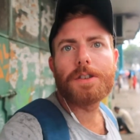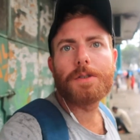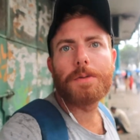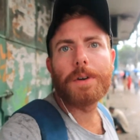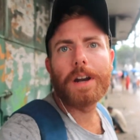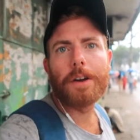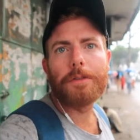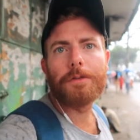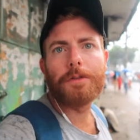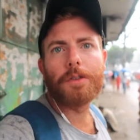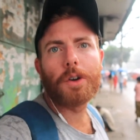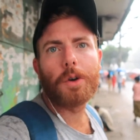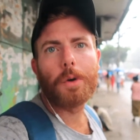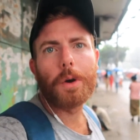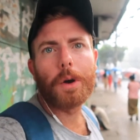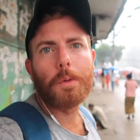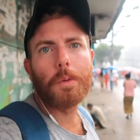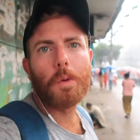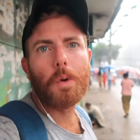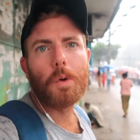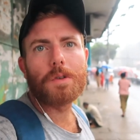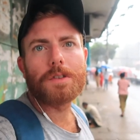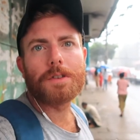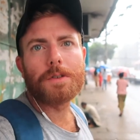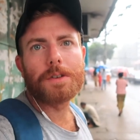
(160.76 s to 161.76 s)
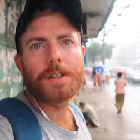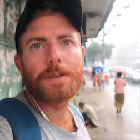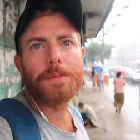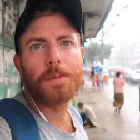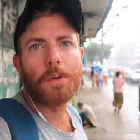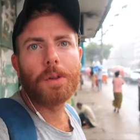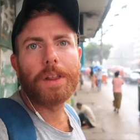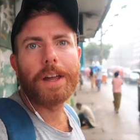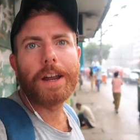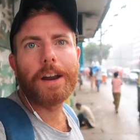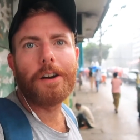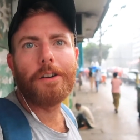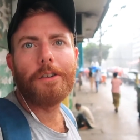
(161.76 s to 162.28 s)
I just went out for a quick walk to
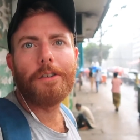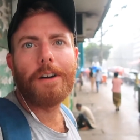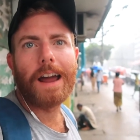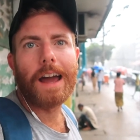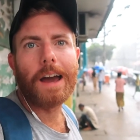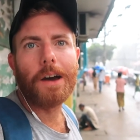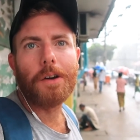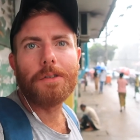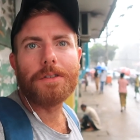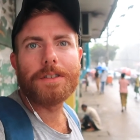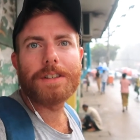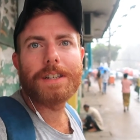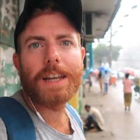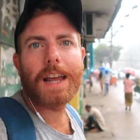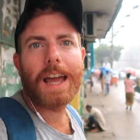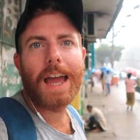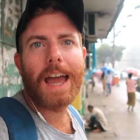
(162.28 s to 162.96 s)
explore the area around,